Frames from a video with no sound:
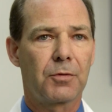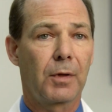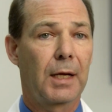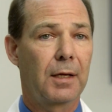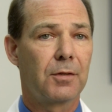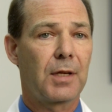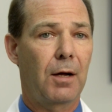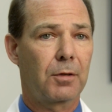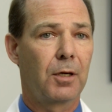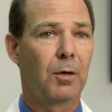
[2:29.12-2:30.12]
Ms.
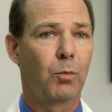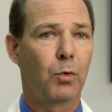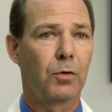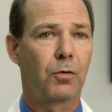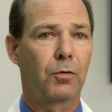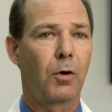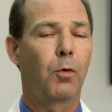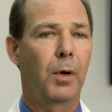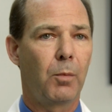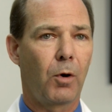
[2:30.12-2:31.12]
Flanagan's outcome was
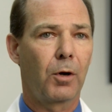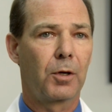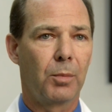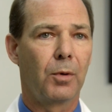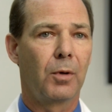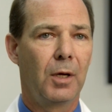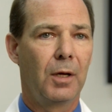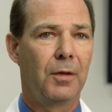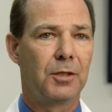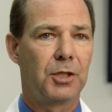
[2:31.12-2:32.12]
so remarkable
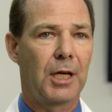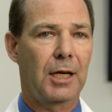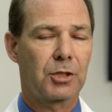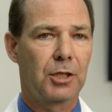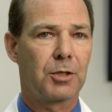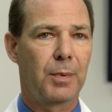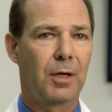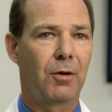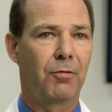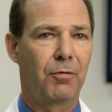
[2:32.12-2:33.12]
that she actually
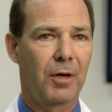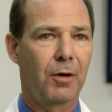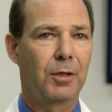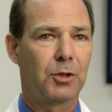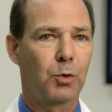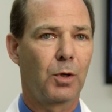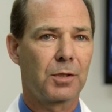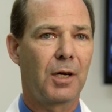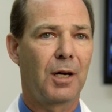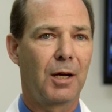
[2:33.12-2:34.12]
spent a very
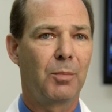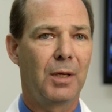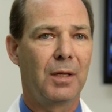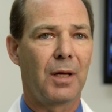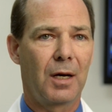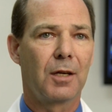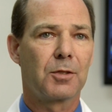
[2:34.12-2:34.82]
short time in the